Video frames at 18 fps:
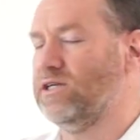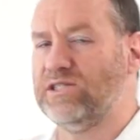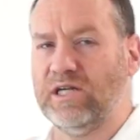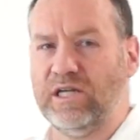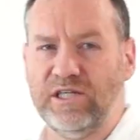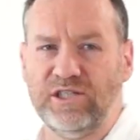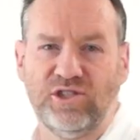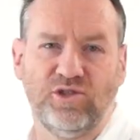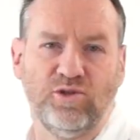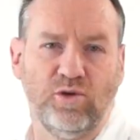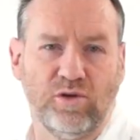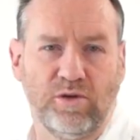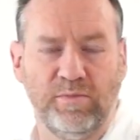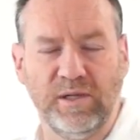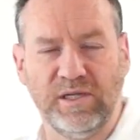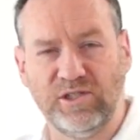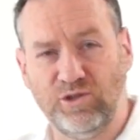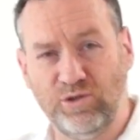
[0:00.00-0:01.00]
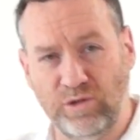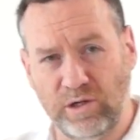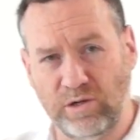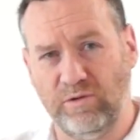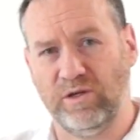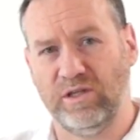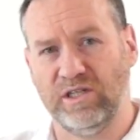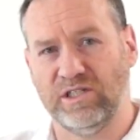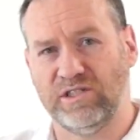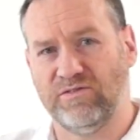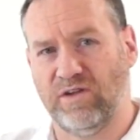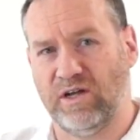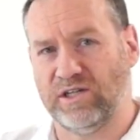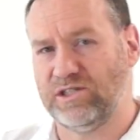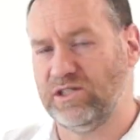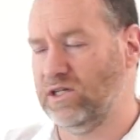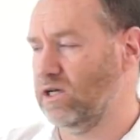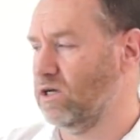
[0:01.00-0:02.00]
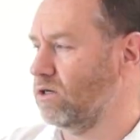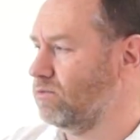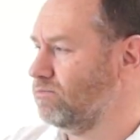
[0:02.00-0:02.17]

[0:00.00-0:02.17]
so let's talk about triggering this flash now.